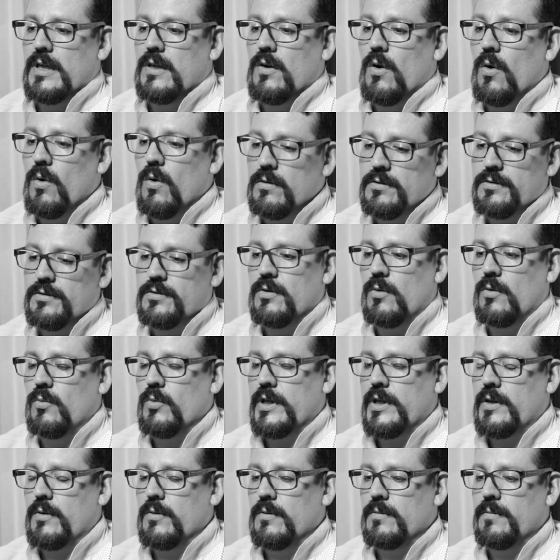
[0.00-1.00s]
Also,
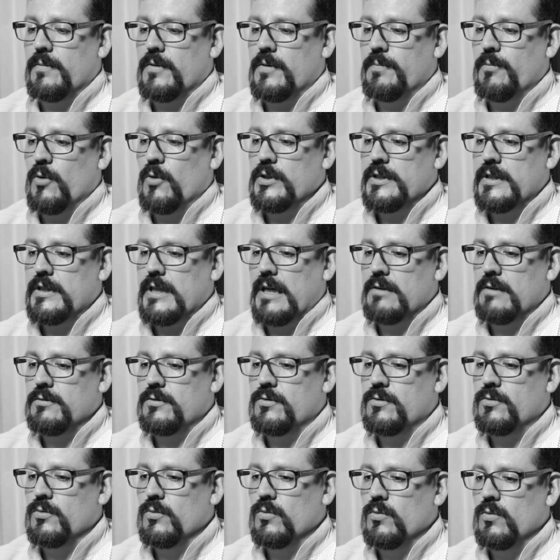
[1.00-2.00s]
we could point out
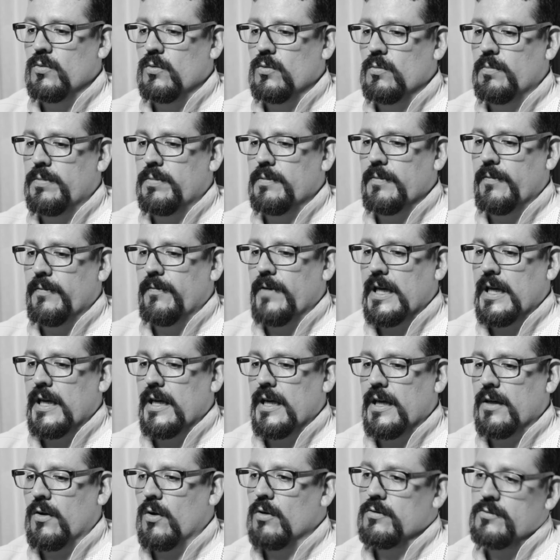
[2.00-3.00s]
to
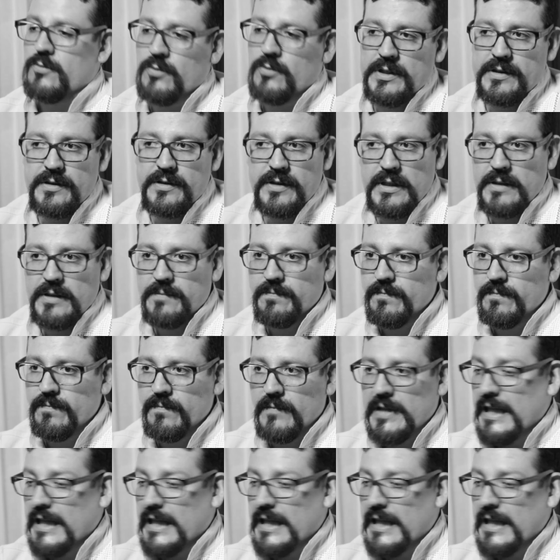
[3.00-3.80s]
countries in